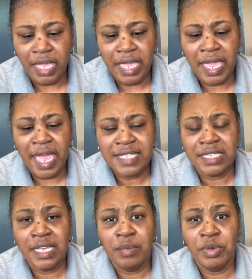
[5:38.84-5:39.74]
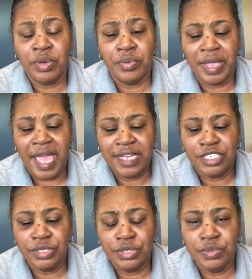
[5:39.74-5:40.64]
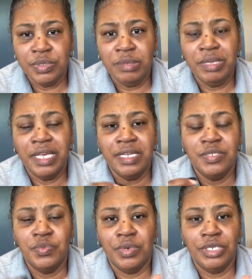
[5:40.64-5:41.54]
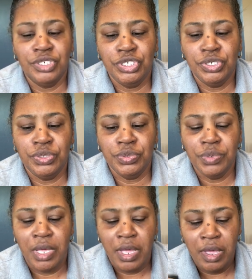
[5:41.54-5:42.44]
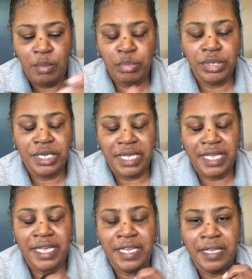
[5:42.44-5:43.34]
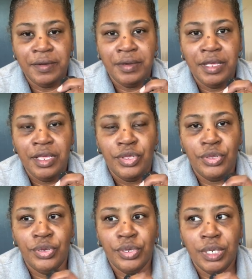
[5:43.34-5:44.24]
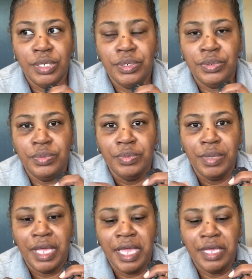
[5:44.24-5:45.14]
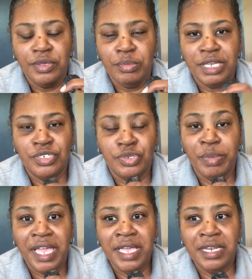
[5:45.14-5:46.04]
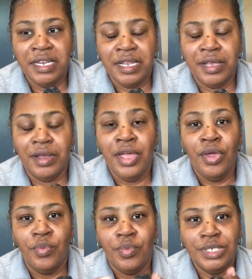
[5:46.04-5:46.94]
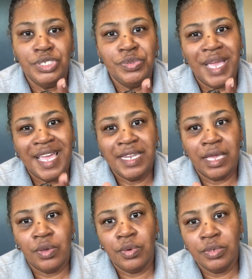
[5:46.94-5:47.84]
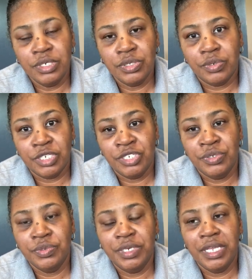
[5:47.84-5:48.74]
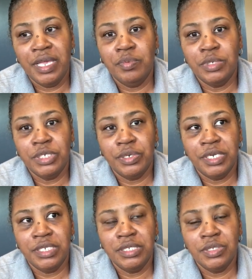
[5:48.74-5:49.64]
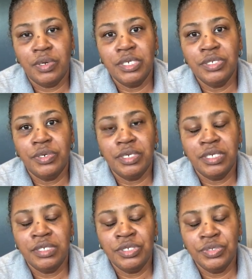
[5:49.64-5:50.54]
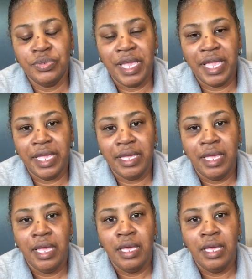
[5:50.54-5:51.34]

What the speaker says: it has a chemical reaction to it, because once you put in your glue and you mix your paint in there, once you add that cornstarch to it, it will start turning into a